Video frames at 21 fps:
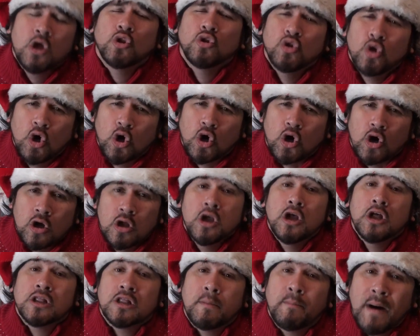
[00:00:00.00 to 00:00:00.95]
No,
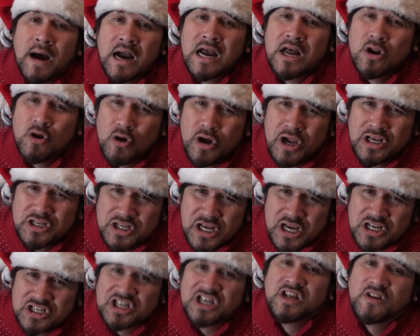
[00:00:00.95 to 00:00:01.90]
the bugger don't
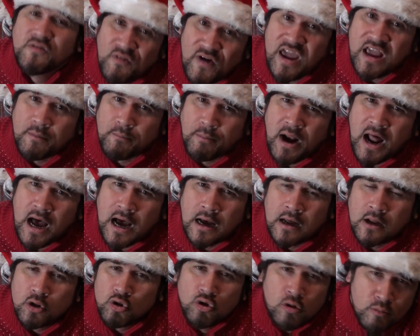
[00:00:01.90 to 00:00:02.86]
exist. He's fake, bruh.
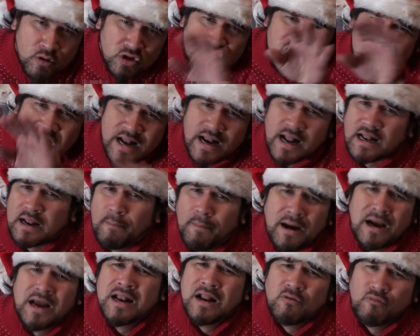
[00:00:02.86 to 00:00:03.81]
No more Santa. The
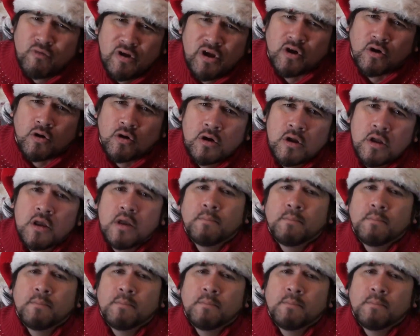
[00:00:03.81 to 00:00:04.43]
bugger not real.